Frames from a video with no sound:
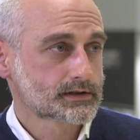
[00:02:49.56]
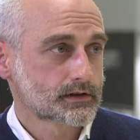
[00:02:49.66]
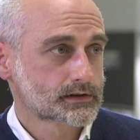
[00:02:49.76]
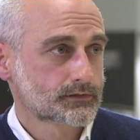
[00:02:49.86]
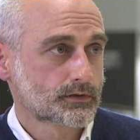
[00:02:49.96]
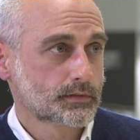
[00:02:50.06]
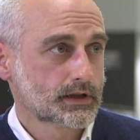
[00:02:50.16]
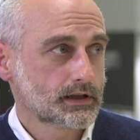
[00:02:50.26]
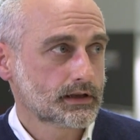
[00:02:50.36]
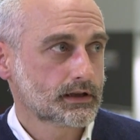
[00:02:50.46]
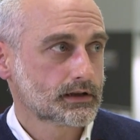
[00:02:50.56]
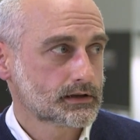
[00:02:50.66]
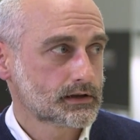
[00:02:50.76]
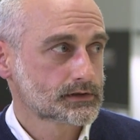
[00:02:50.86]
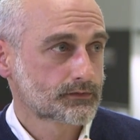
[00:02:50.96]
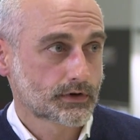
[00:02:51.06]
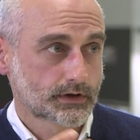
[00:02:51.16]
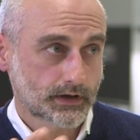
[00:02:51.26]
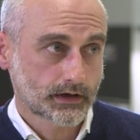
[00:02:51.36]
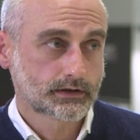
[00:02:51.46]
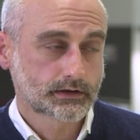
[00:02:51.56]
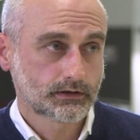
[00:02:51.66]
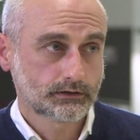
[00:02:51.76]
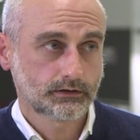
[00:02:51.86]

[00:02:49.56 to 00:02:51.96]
is for me is very technical.